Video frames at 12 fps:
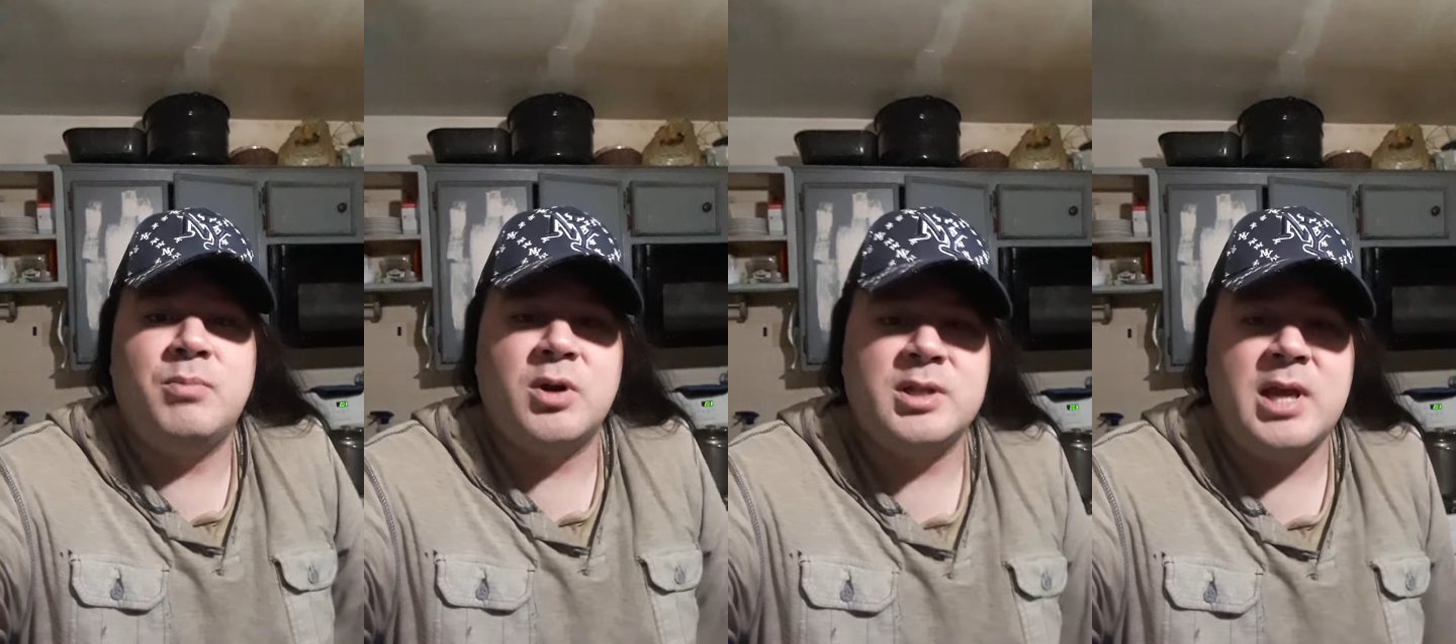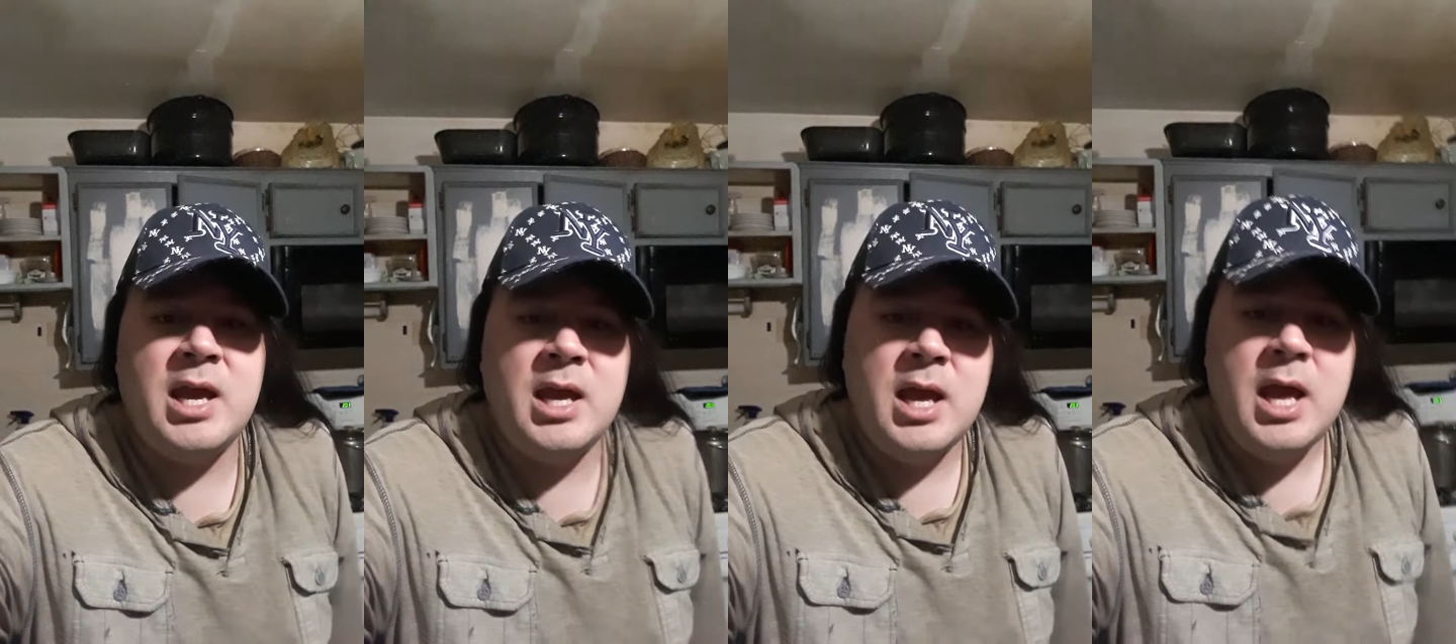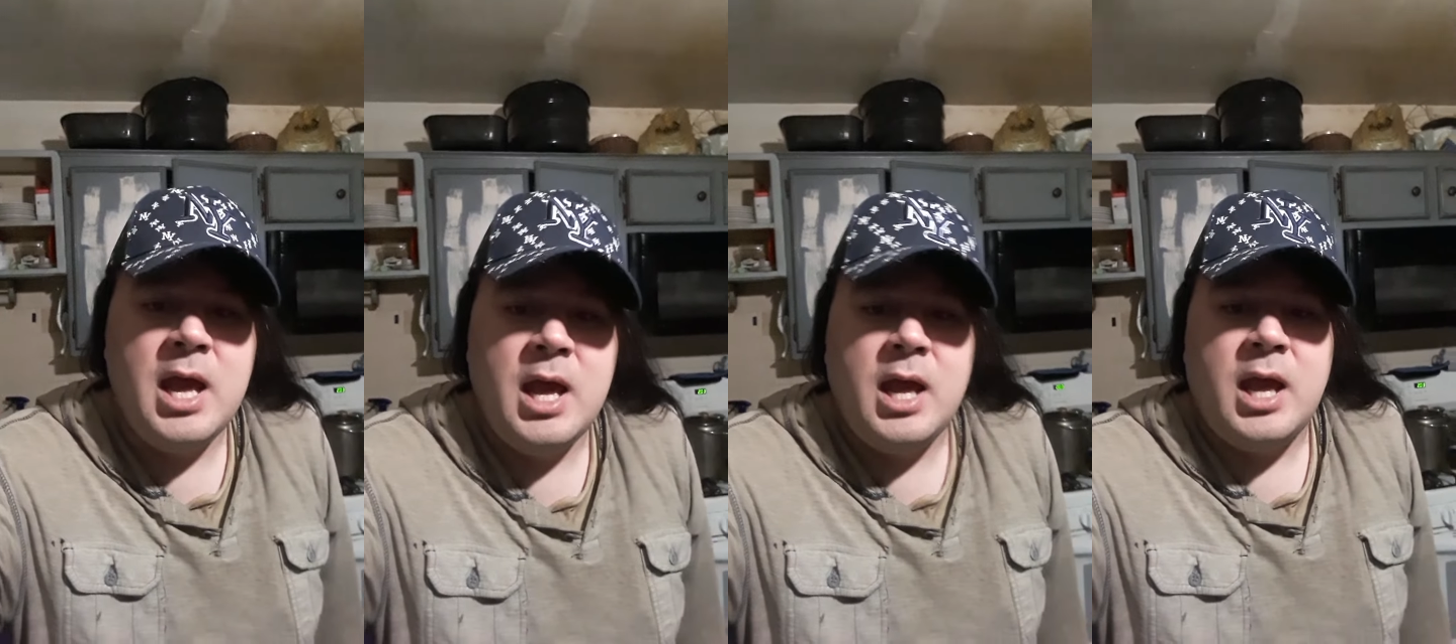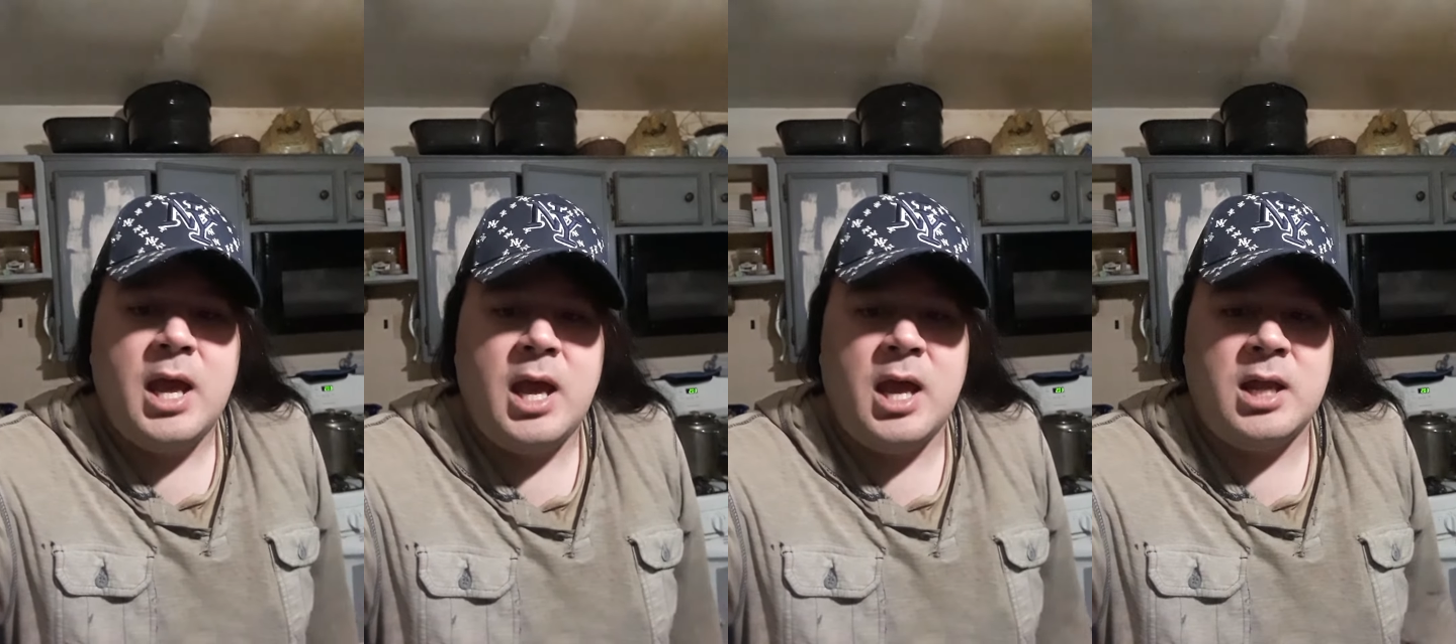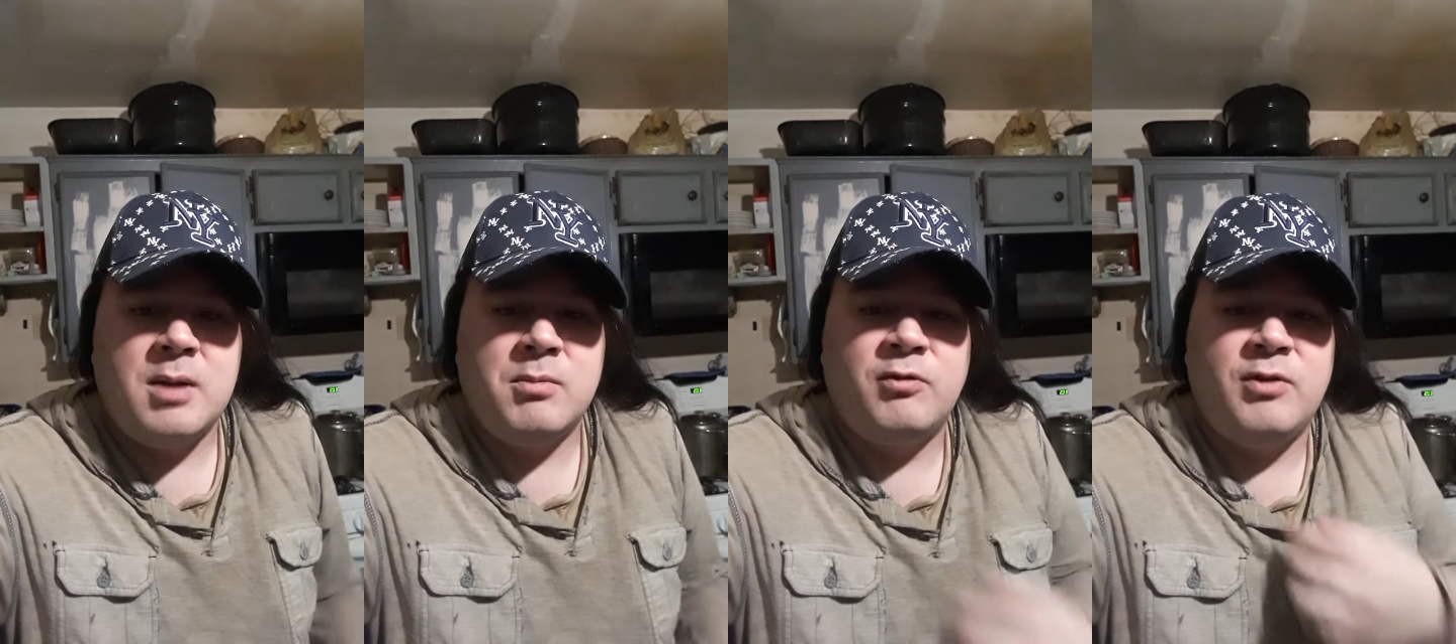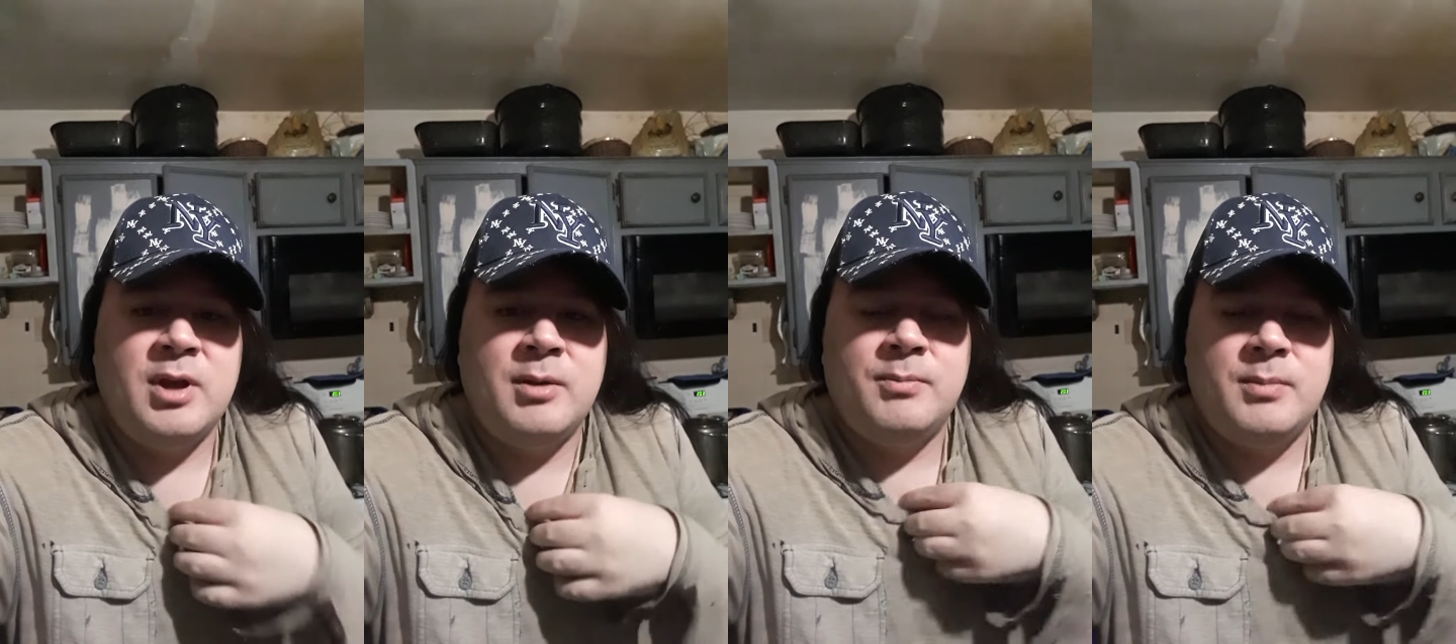birthday and
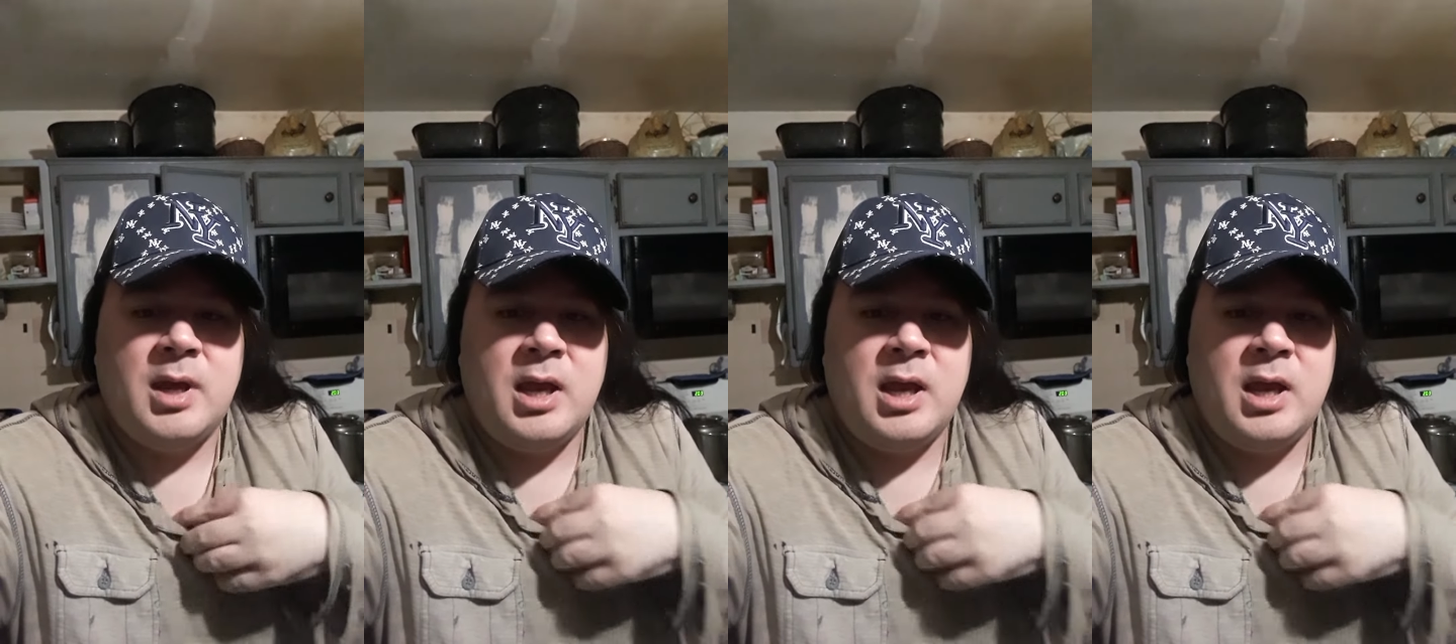everything.